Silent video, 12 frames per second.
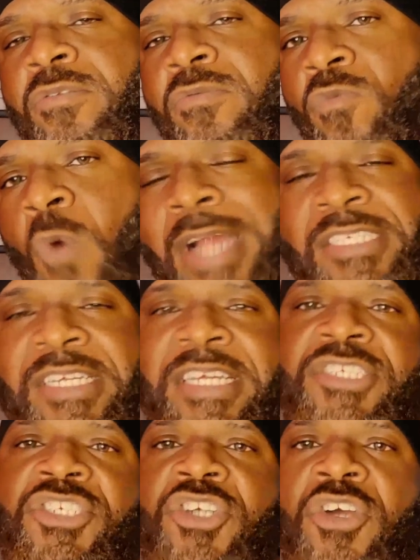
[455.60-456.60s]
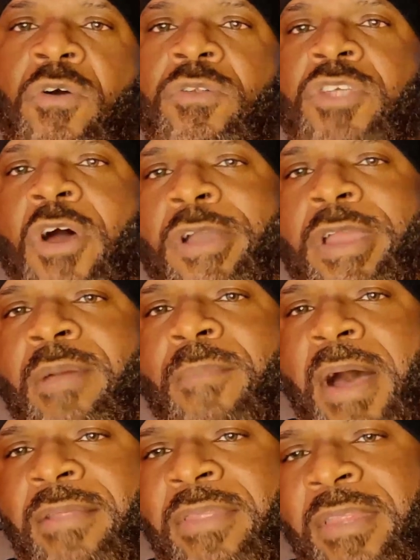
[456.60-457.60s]
watching his show, talking
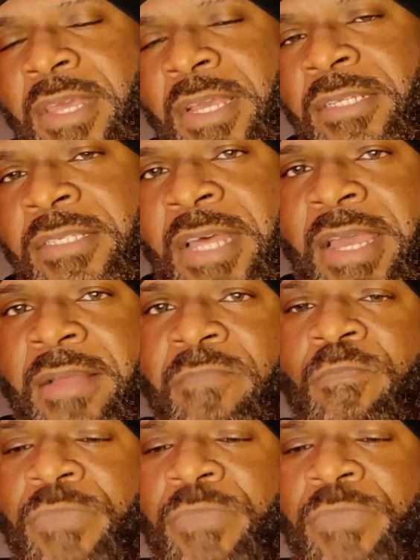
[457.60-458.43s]
about the things that